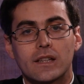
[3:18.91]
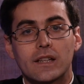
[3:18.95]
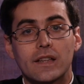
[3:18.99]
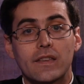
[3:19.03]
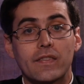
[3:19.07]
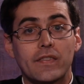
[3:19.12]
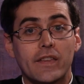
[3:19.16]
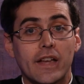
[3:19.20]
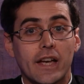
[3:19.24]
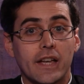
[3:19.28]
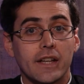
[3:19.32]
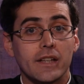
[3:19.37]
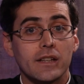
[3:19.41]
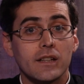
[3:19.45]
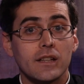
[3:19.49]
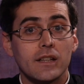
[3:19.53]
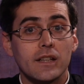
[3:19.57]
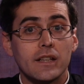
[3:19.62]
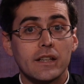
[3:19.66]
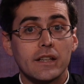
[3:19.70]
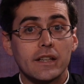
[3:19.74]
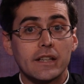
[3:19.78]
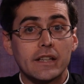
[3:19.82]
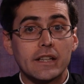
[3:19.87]
Then
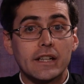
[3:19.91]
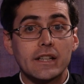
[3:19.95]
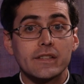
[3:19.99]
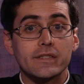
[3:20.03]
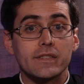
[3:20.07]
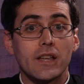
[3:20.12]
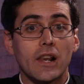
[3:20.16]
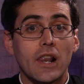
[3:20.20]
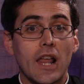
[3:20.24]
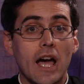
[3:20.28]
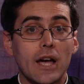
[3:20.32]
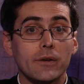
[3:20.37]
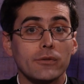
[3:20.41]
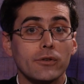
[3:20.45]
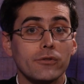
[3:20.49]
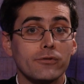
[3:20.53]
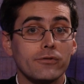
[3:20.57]
it is a life of